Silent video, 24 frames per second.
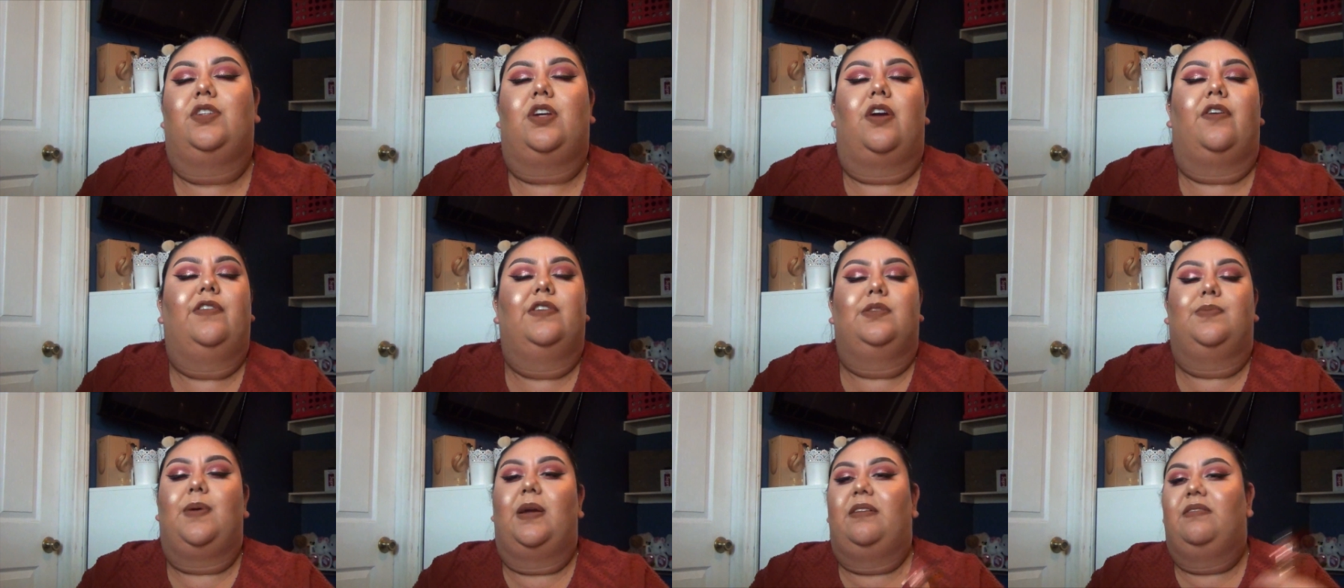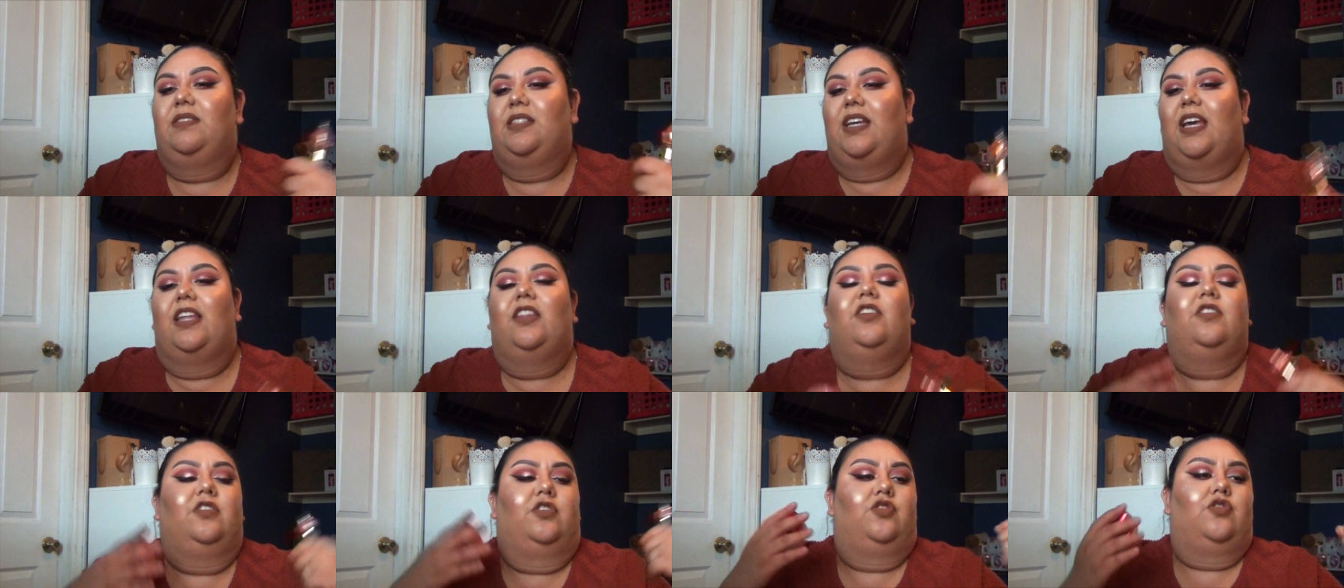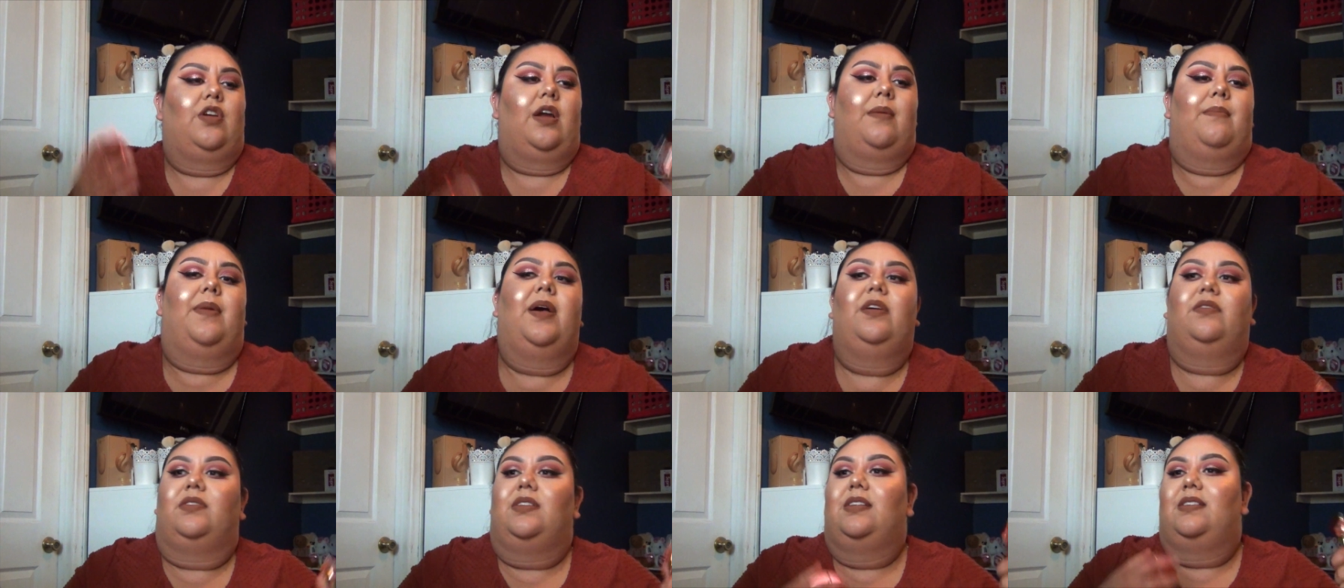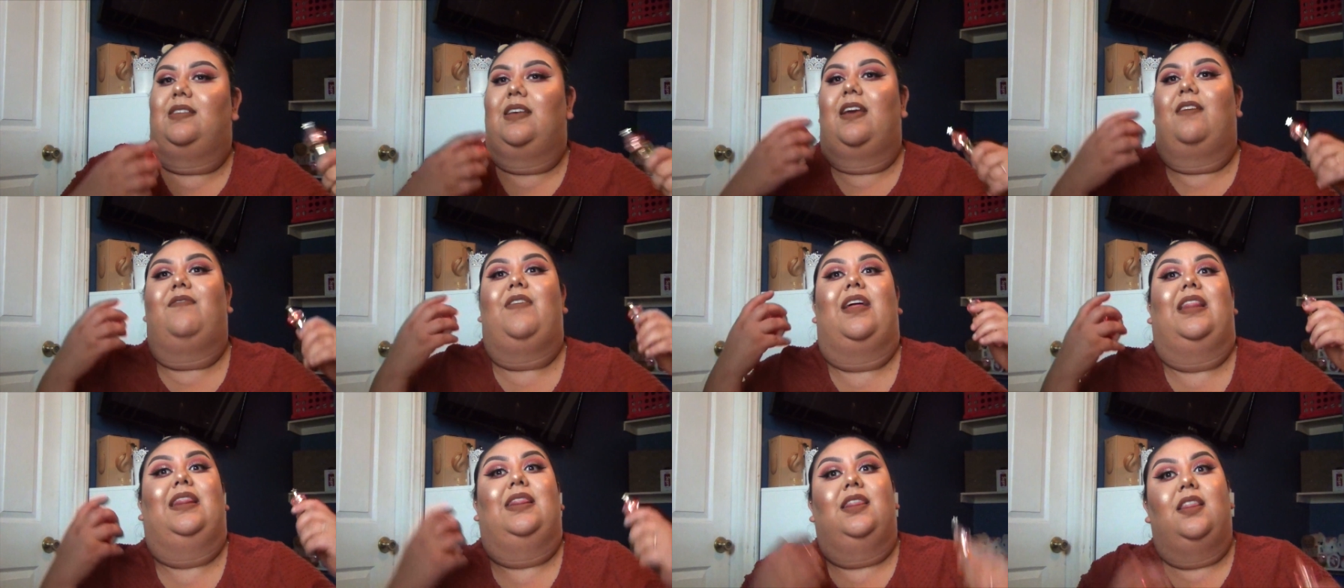I always buy them together to try them out to see
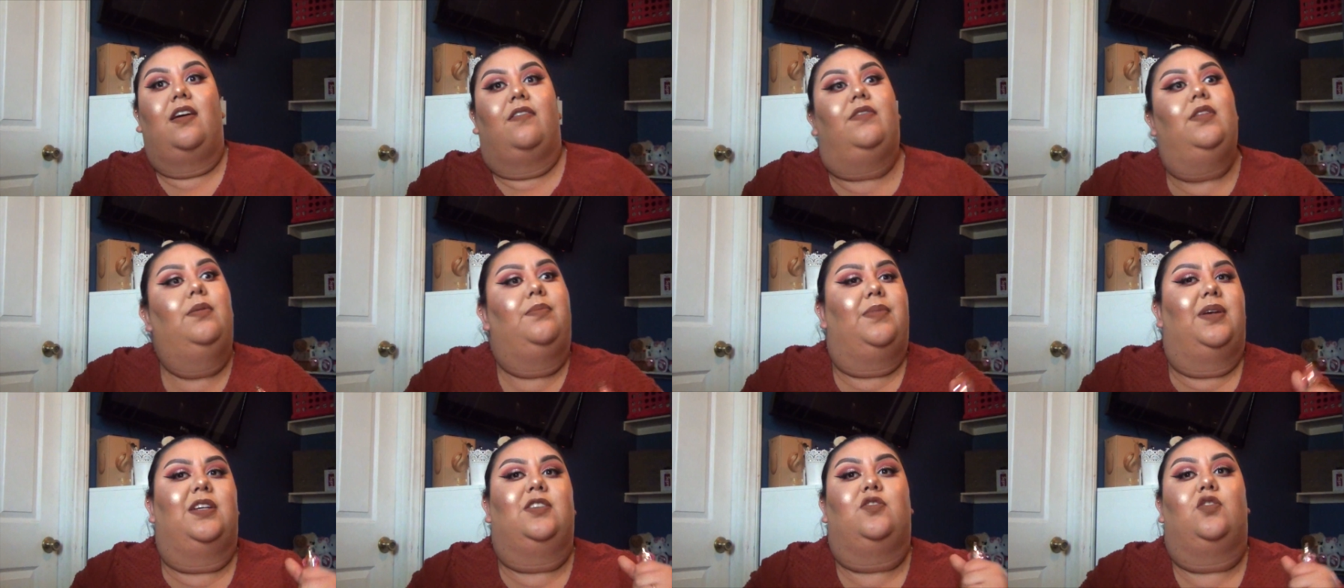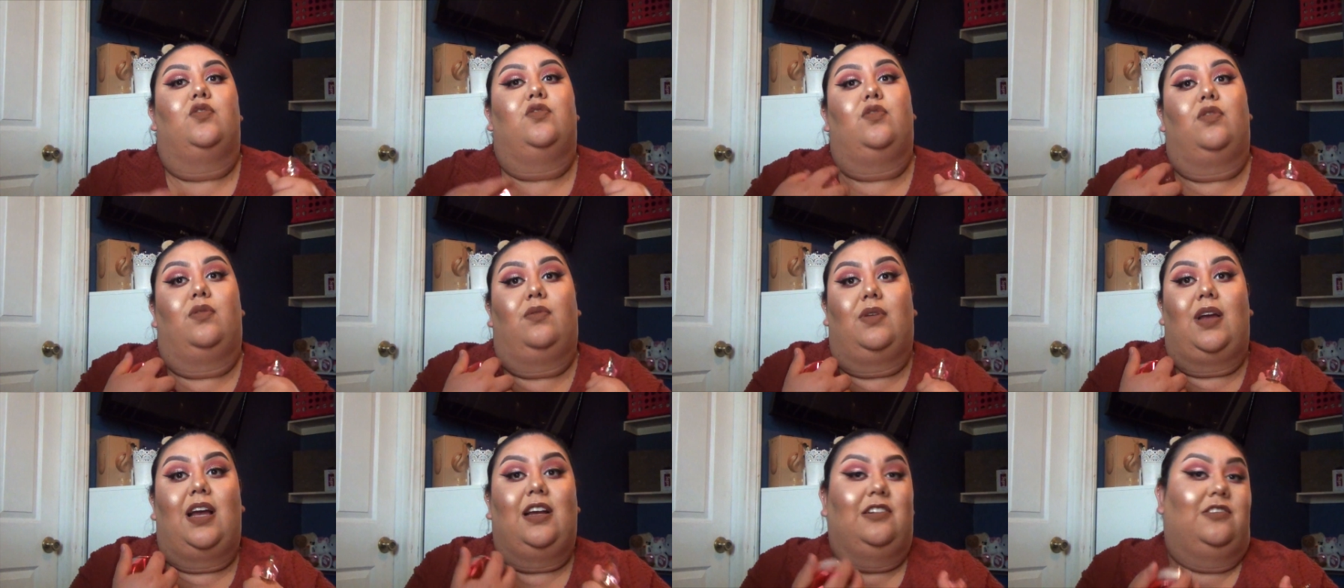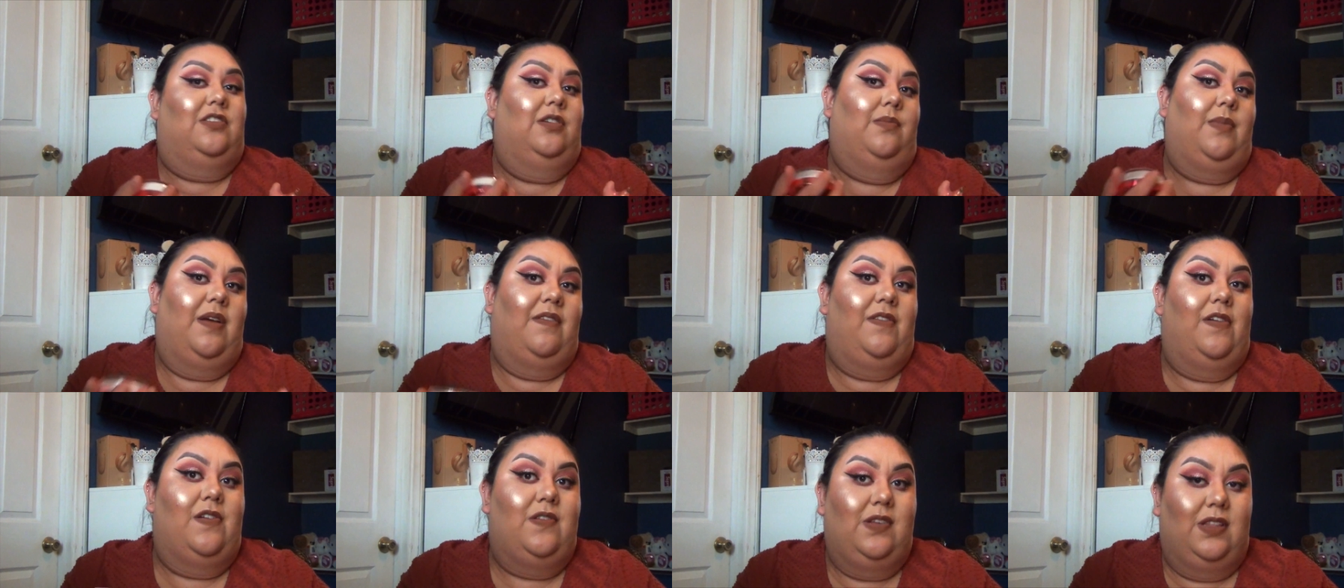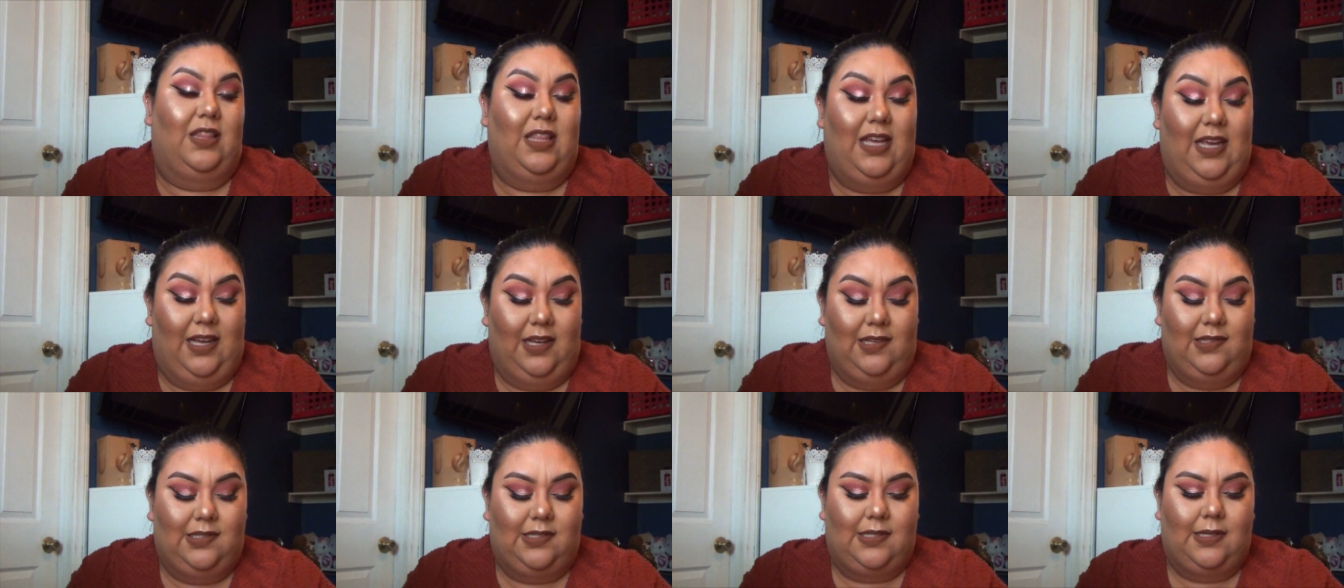if I love them, because those are actually my favorite
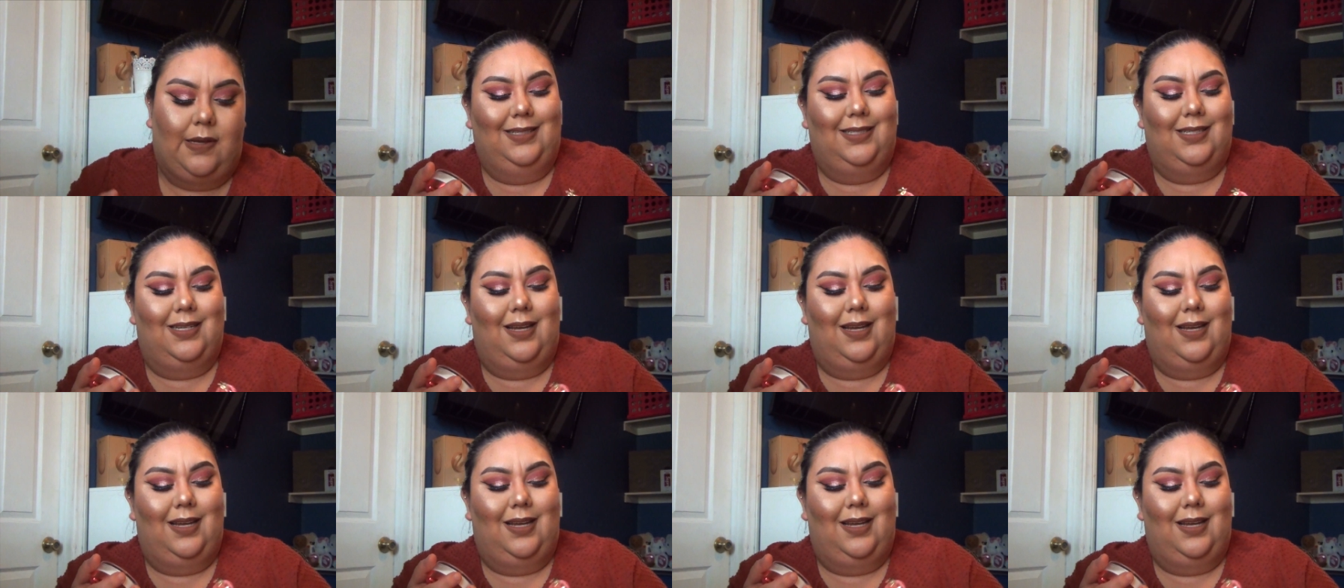things.